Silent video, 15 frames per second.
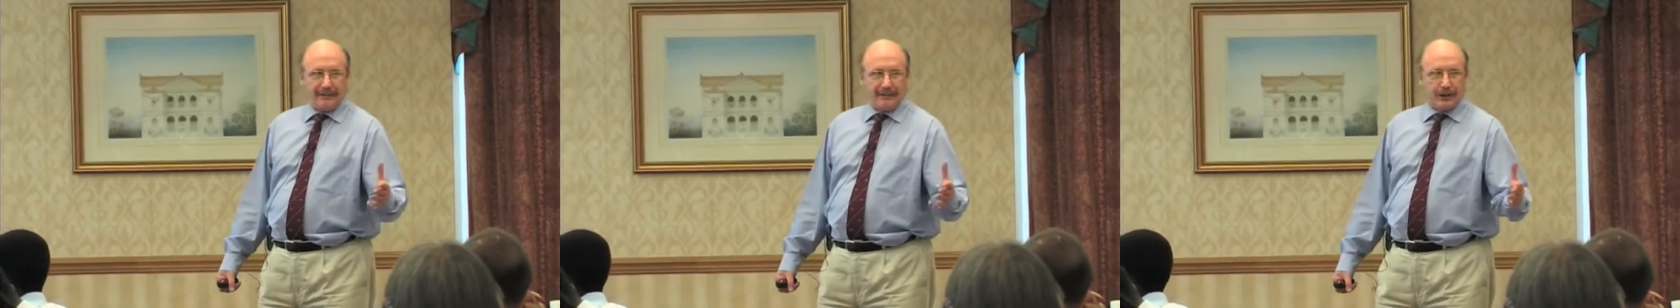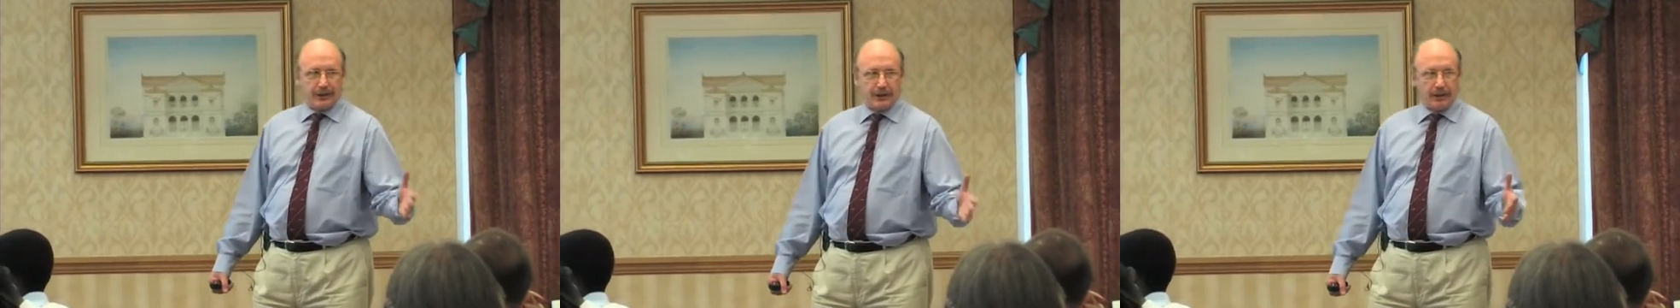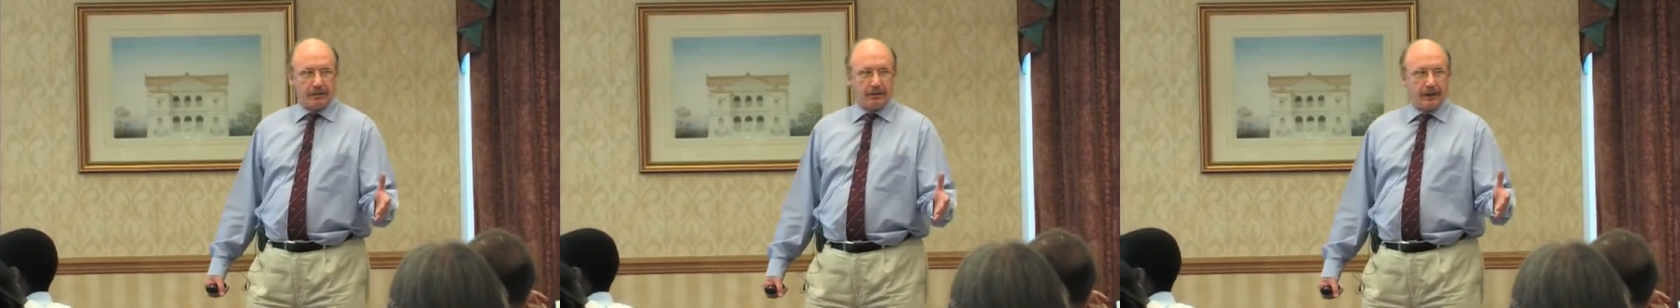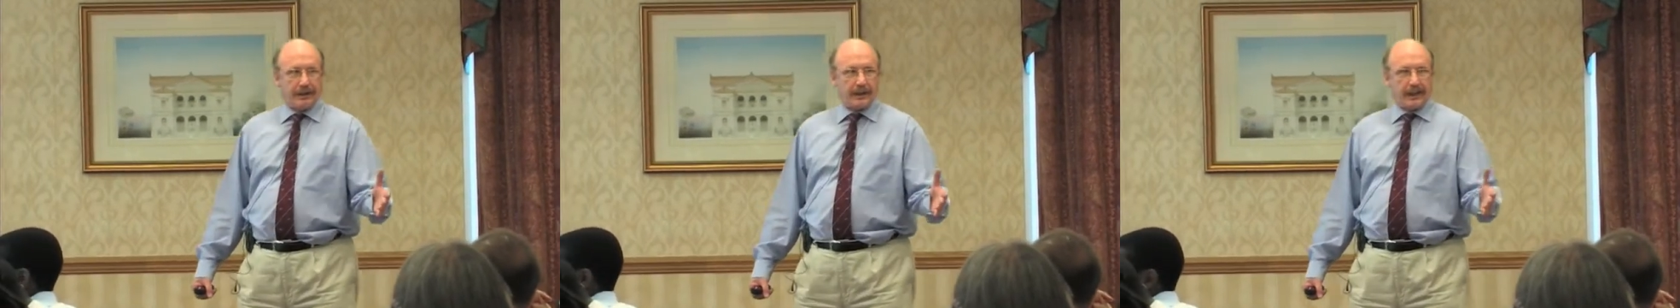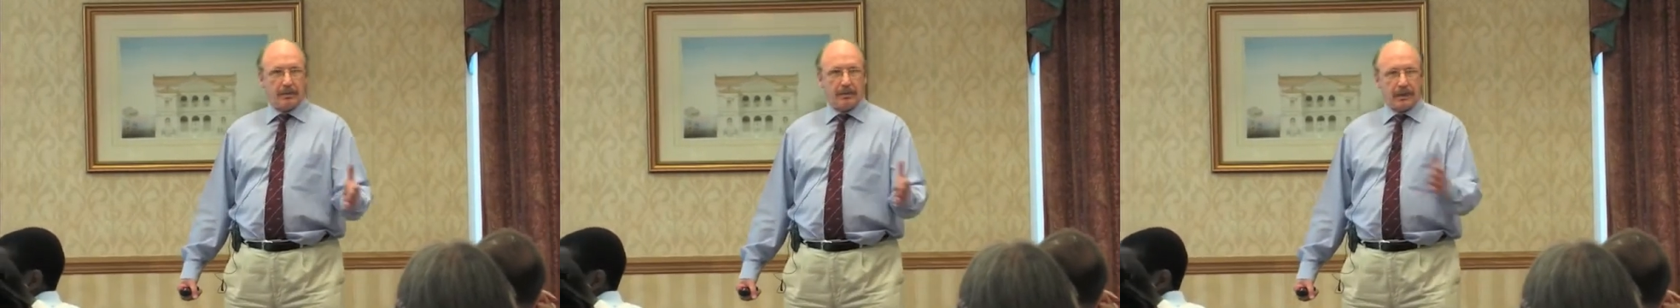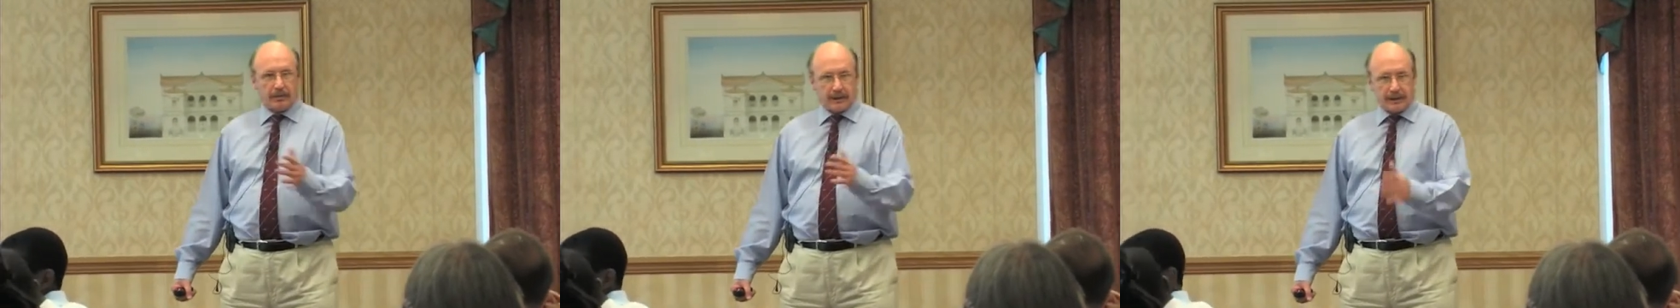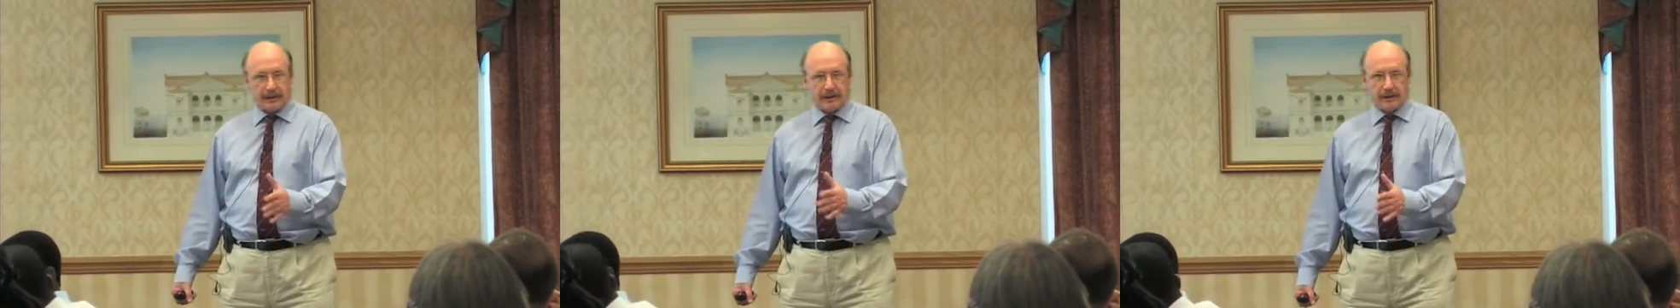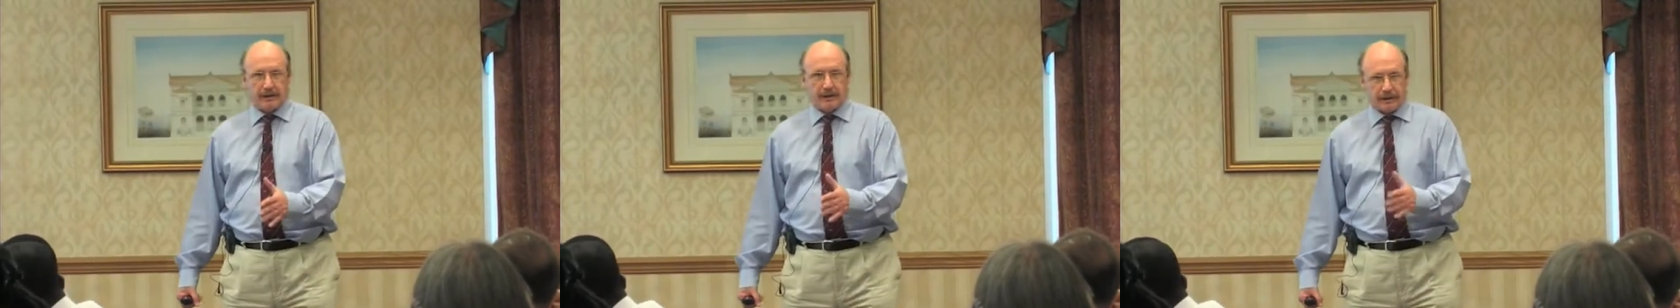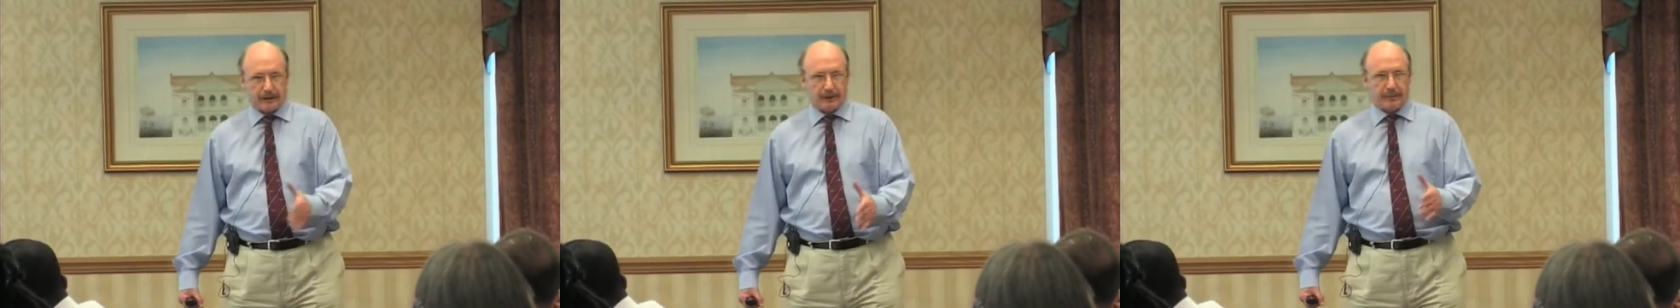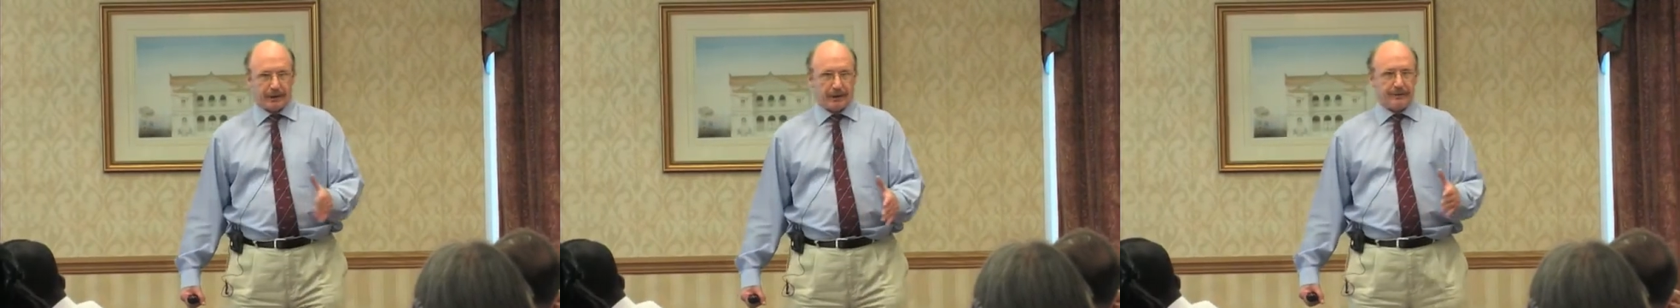the student to think about, but it's certainly
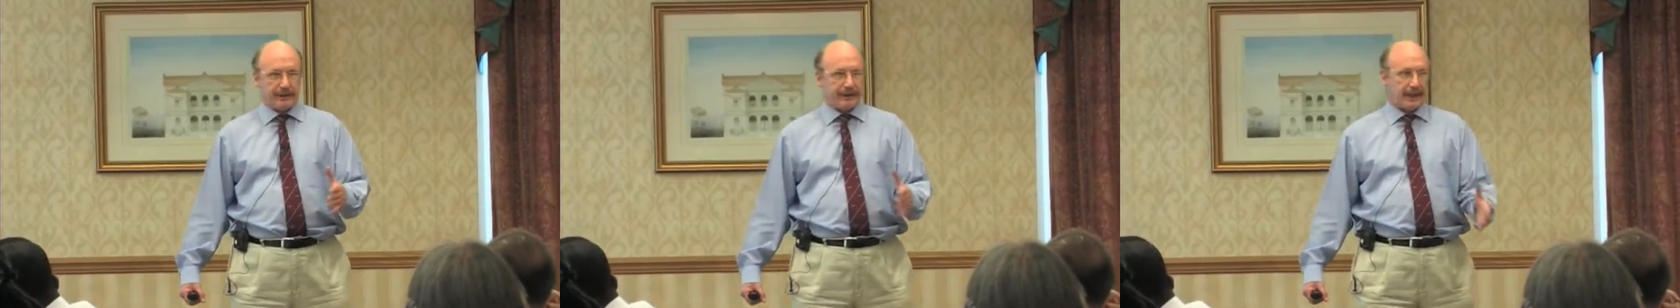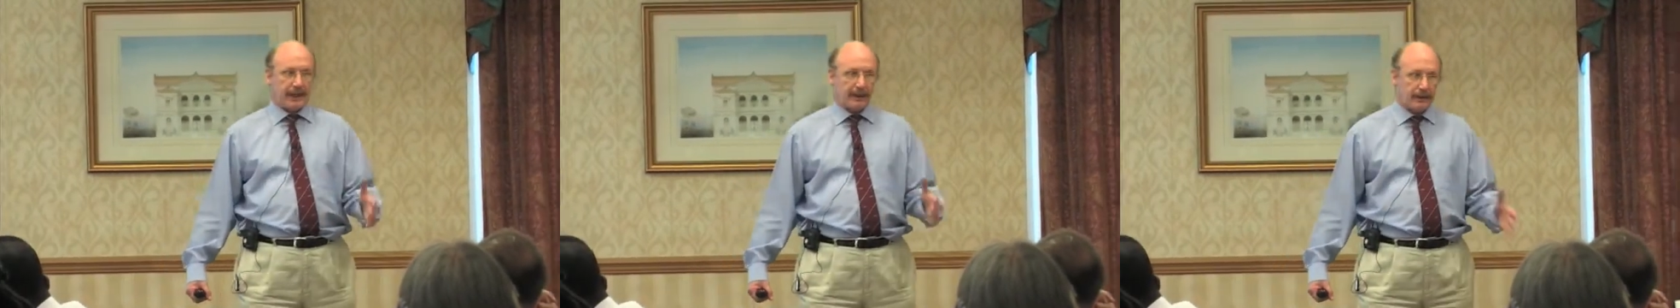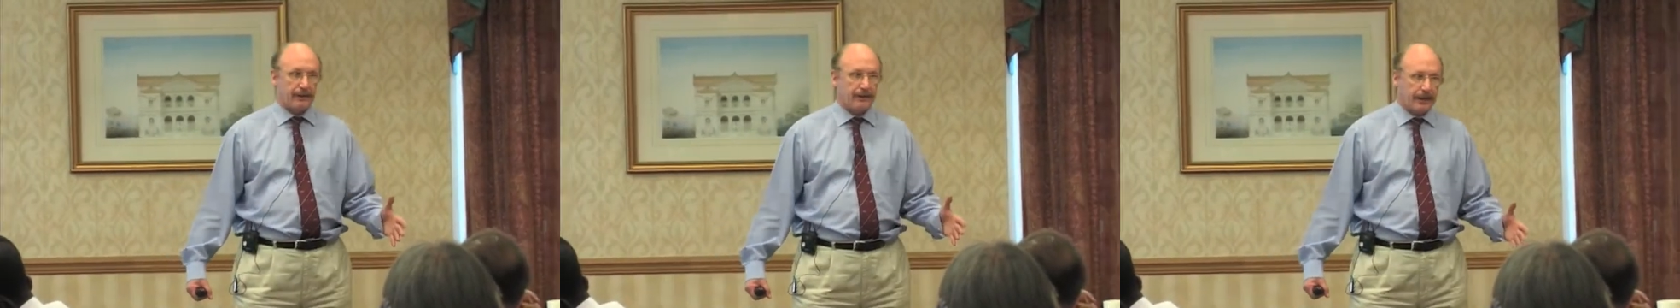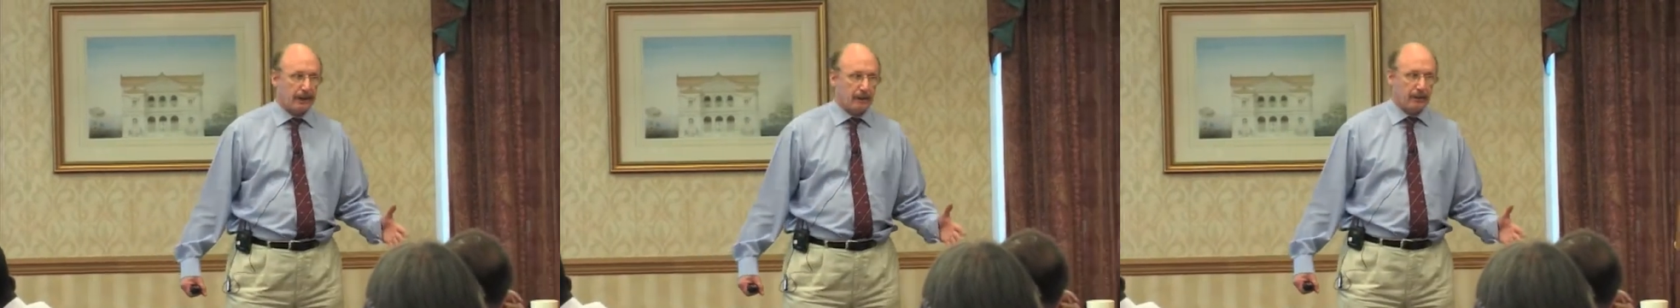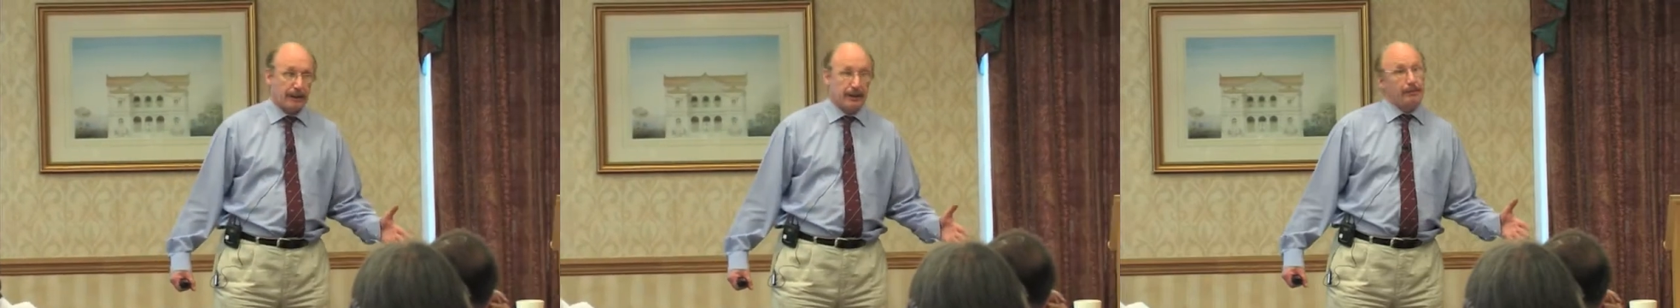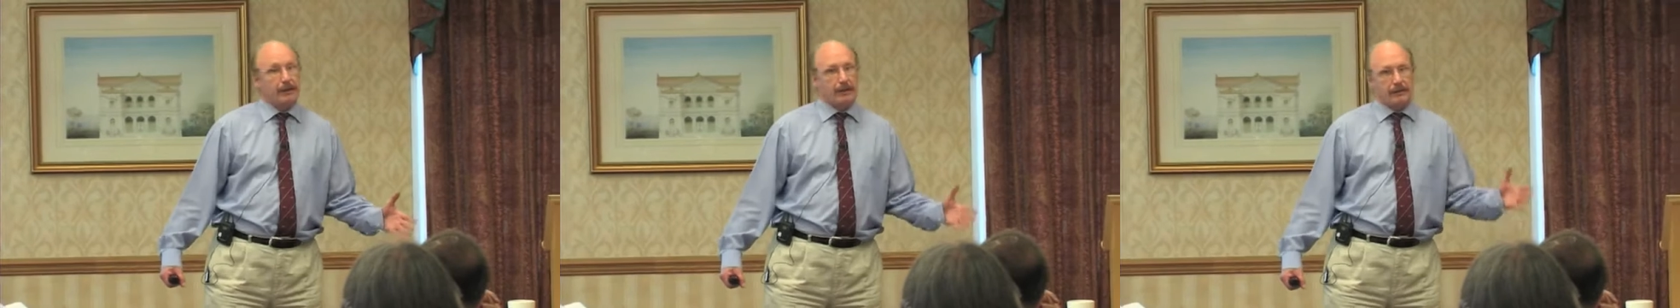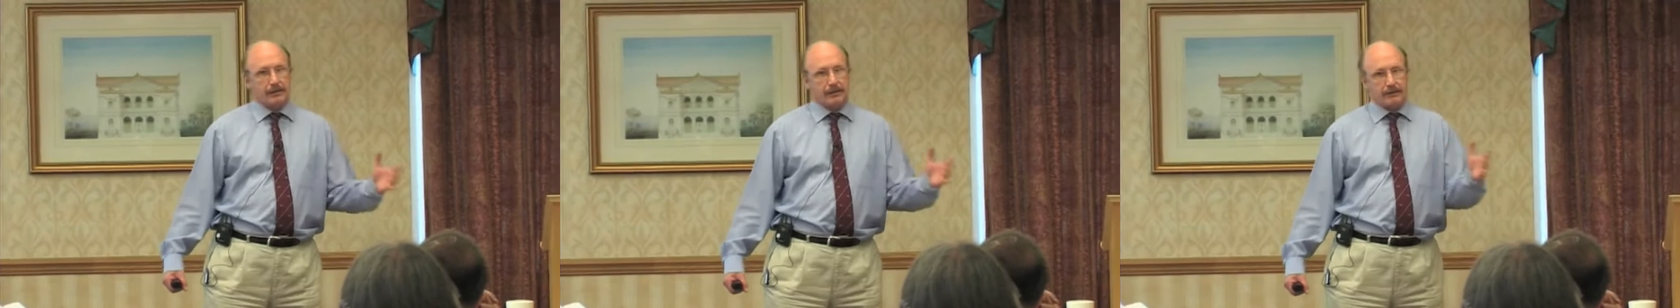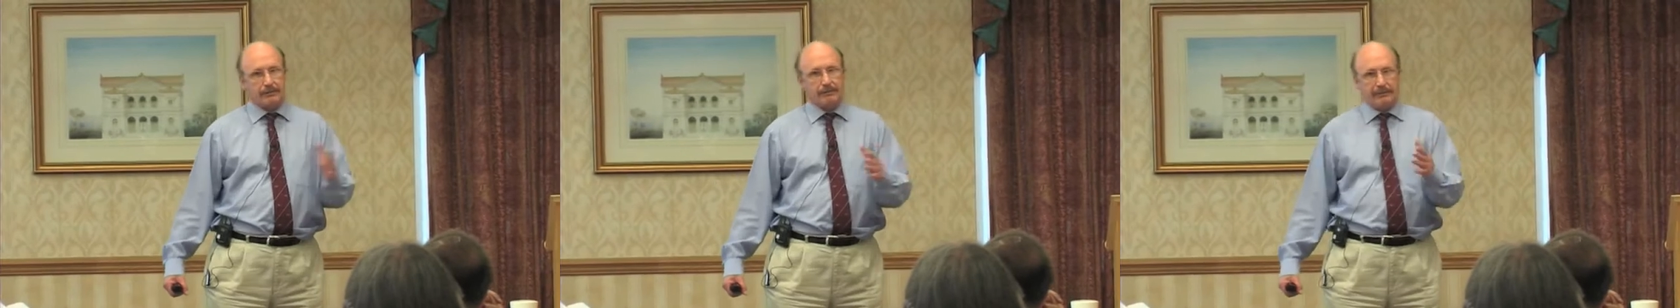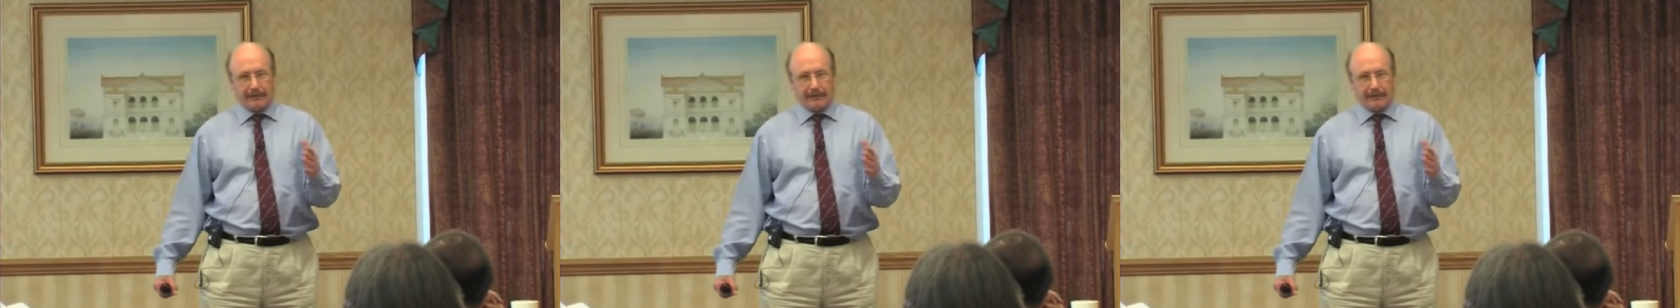something for Dad to think about, because